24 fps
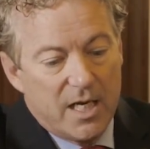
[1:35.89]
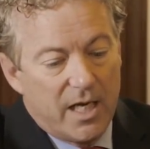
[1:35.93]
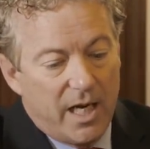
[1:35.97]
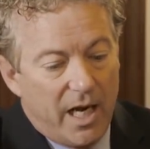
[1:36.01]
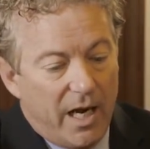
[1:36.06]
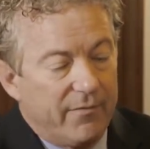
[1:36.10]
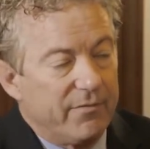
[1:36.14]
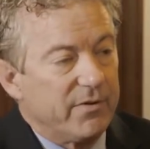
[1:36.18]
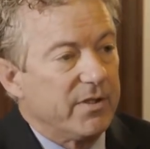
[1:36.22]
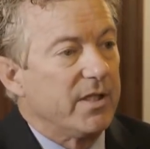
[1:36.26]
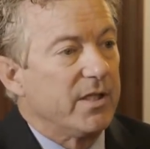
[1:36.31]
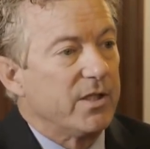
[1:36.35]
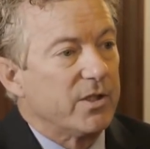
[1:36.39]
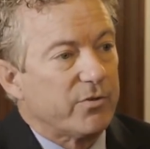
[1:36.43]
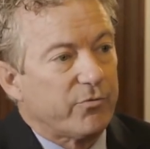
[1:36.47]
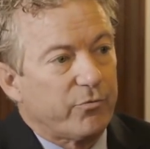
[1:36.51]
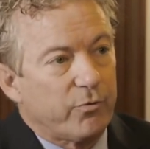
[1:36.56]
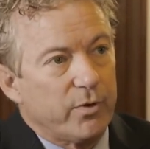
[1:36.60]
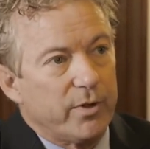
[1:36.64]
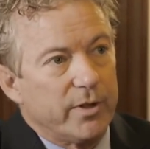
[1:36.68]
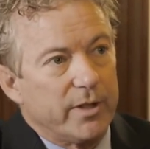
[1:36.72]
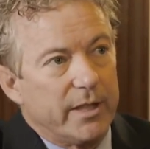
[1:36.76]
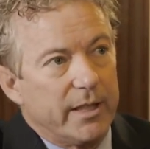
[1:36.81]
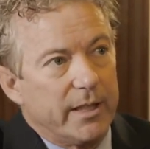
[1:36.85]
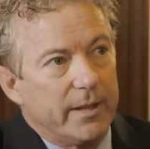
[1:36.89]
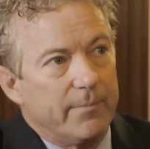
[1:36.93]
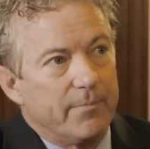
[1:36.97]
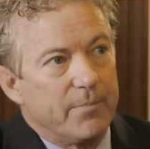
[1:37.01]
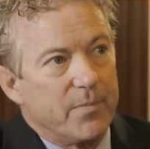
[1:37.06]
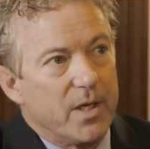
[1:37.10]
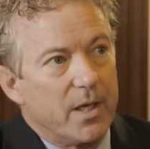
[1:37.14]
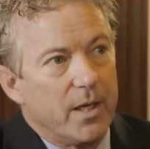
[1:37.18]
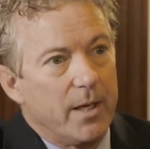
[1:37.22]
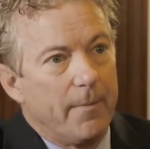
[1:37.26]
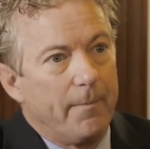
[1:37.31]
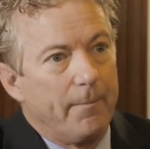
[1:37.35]
Everything's free,
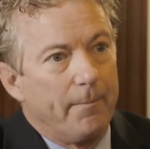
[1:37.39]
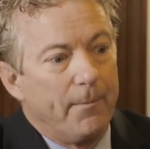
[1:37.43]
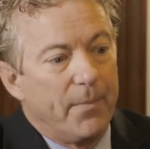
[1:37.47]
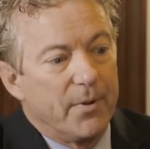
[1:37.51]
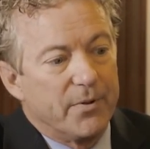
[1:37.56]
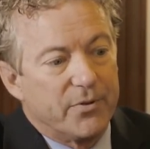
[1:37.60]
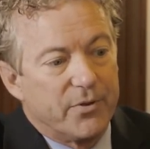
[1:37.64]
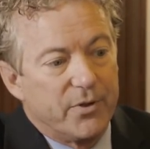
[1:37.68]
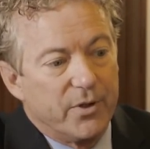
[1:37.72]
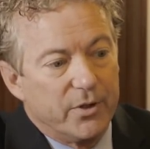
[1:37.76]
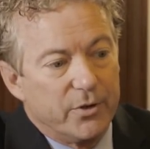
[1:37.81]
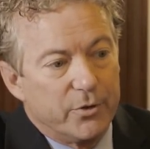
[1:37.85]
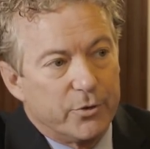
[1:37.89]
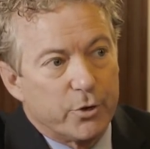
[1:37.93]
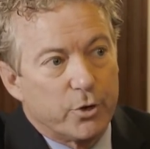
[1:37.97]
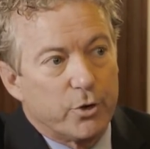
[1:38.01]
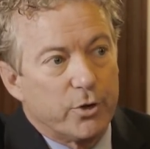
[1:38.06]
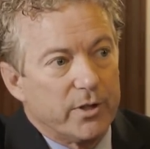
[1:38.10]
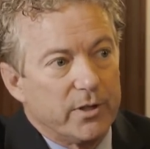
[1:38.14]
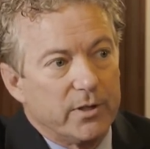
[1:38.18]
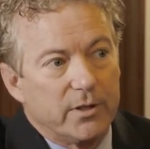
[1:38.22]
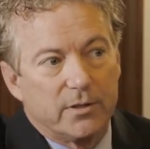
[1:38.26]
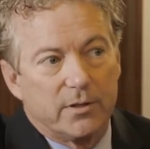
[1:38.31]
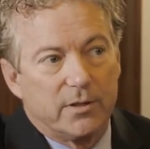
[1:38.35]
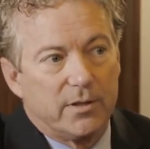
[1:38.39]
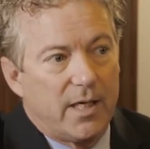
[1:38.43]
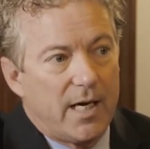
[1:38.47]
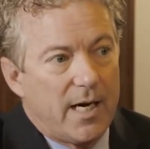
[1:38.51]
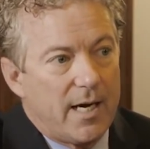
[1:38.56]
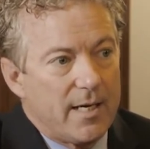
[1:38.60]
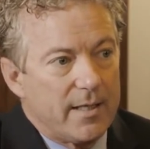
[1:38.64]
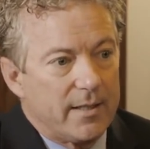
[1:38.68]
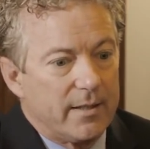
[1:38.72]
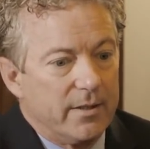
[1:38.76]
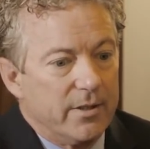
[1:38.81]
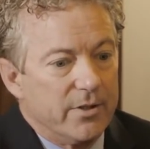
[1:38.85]
but the dirty little
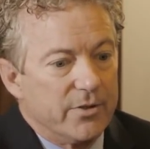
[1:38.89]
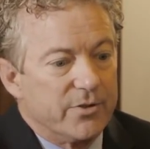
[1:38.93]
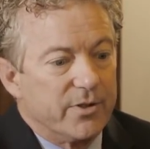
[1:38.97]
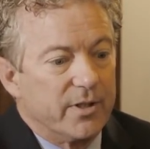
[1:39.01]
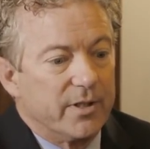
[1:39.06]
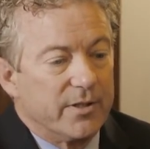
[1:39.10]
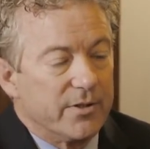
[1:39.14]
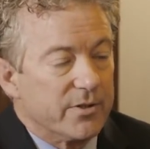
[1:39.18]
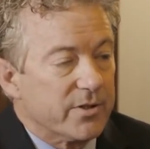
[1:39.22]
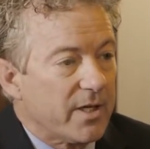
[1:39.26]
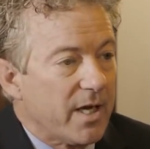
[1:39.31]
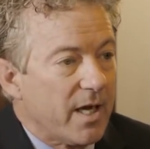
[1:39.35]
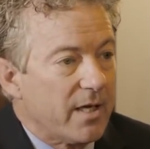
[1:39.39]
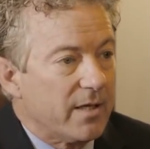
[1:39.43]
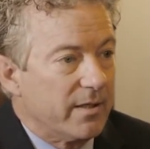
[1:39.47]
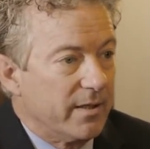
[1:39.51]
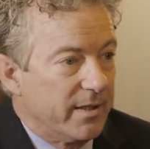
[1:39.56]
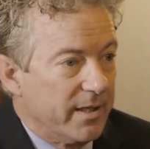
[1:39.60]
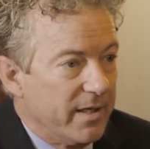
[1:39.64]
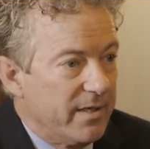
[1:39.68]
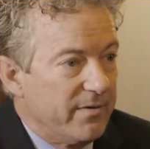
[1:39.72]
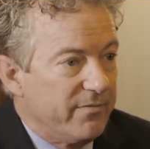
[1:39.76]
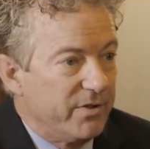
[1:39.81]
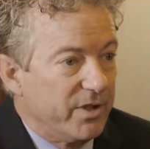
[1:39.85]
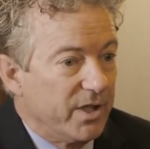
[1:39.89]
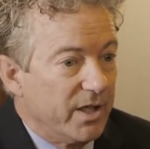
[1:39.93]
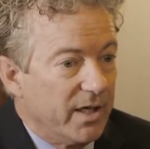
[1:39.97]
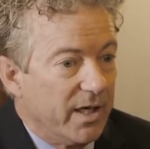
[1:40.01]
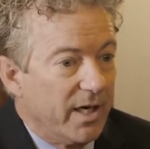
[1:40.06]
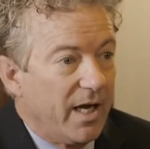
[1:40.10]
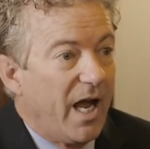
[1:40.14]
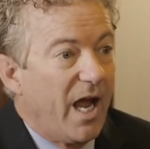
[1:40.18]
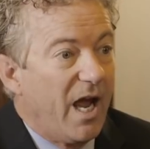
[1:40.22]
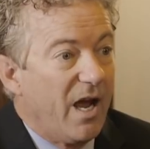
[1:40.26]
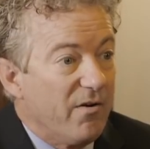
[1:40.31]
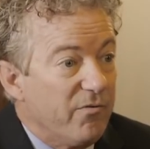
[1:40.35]
lie is that in
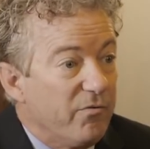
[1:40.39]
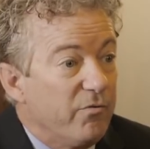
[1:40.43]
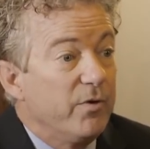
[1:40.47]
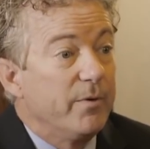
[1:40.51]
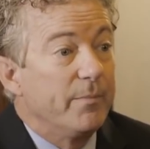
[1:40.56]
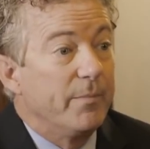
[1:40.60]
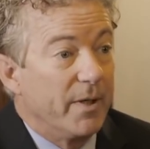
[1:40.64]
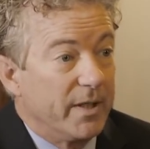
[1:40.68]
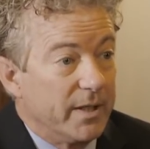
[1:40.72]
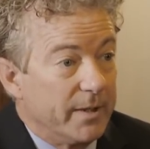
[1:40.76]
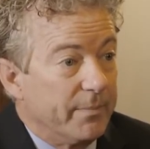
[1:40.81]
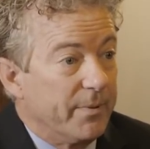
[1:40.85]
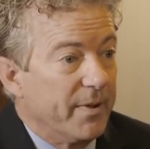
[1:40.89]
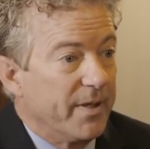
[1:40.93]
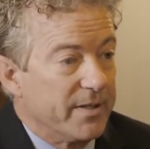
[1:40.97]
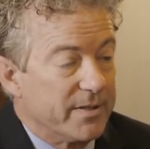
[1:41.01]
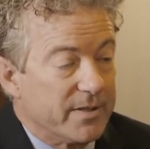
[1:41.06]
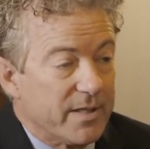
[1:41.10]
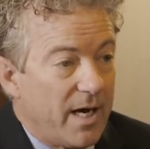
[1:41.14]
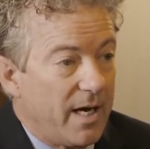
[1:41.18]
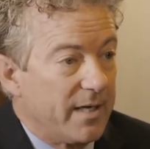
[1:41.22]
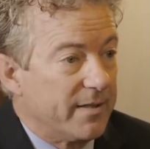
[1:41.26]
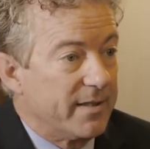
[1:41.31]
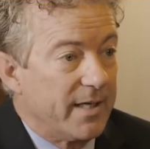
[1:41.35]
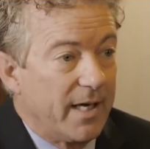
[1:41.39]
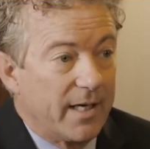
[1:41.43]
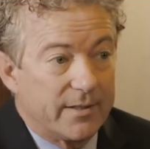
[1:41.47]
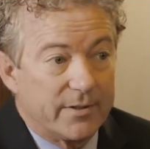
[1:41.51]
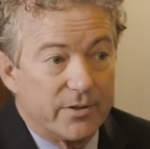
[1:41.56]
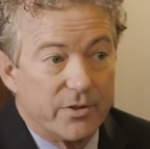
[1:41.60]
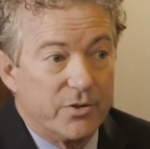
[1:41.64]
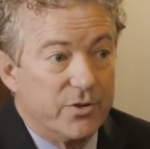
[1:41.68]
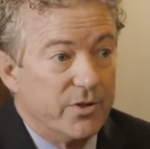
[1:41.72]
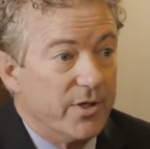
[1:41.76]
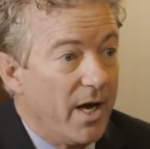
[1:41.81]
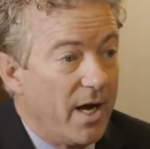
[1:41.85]
Scandinavia, everybody pays high
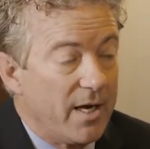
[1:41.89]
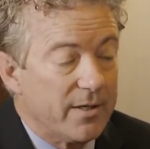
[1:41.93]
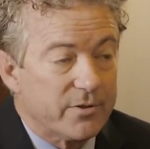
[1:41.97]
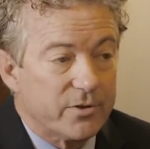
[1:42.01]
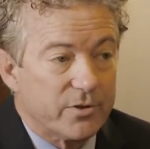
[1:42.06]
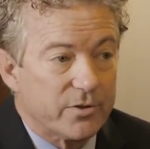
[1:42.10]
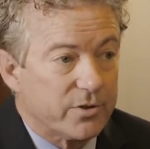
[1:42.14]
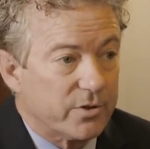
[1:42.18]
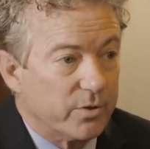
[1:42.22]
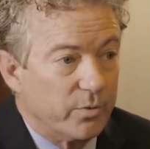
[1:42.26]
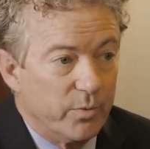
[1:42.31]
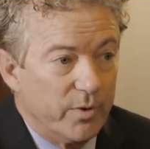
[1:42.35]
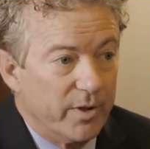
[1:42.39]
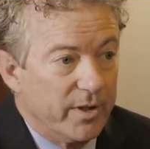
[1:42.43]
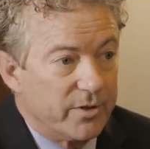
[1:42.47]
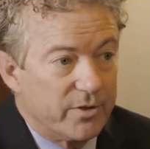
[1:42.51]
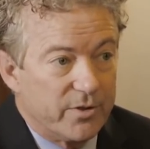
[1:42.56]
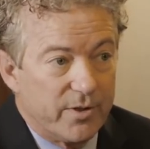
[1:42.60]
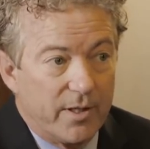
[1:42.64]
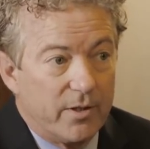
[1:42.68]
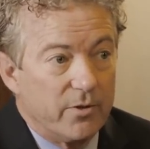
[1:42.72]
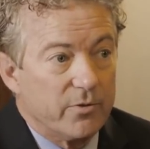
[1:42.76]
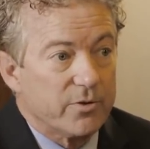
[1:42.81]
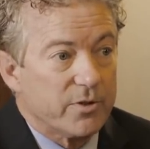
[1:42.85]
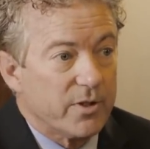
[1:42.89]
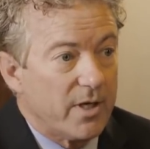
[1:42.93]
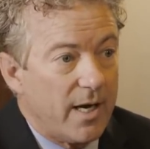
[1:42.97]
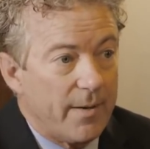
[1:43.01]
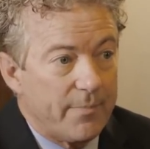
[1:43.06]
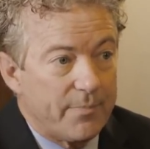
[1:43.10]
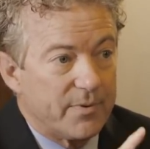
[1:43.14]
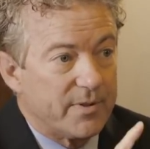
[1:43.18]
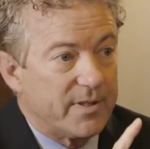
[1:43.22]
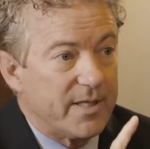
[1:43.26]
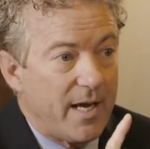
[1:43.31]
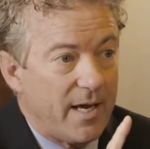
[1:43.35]
taxes, not just the rich. They don't
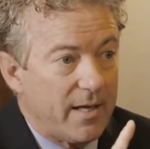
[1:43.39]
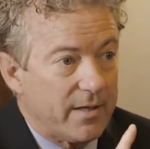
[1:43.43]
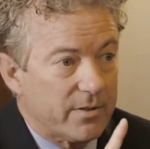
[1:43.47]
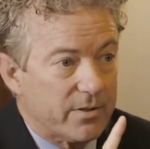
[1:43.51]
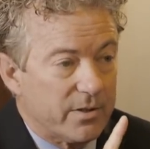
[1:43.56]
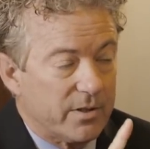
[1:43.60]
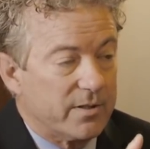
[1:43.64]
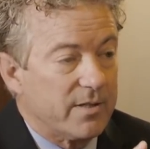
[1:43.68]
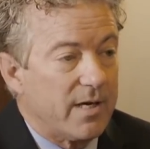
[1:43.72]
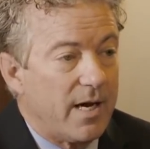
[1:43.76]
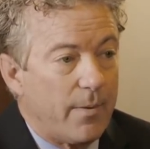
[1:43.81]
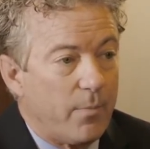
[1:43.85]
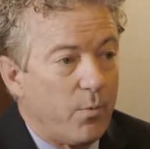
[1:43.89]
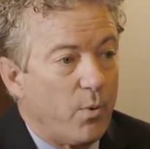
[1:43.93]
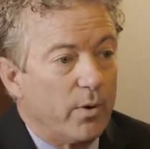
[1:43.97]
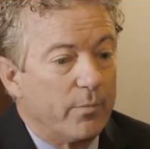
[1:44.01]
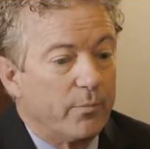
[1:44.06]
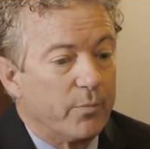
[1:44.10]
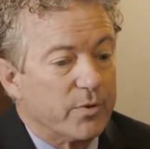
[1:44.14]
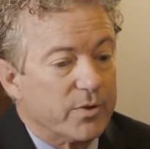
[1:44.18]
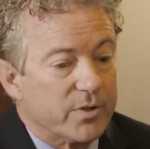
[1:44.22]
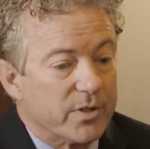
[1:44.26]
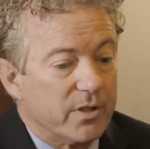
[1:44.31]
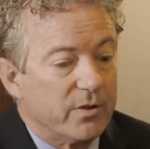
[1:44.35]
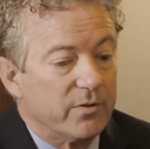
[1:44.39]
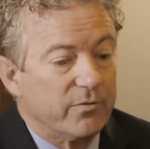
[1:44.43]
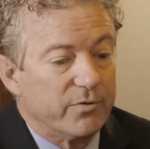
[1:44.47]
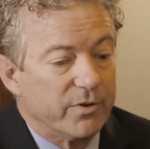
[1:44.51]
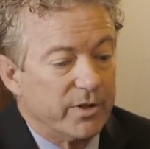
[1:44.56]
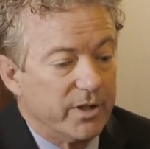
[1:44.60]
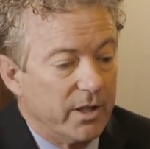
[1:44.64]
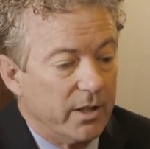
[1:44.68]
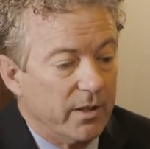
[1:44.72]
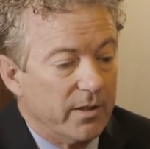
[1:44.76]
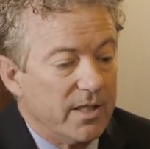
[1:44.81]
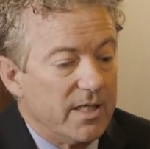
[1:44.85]
top tax the top one percent over
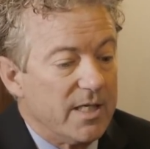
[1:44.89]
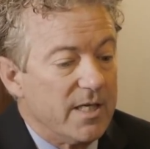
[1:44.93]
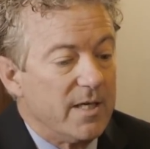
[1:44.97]
there.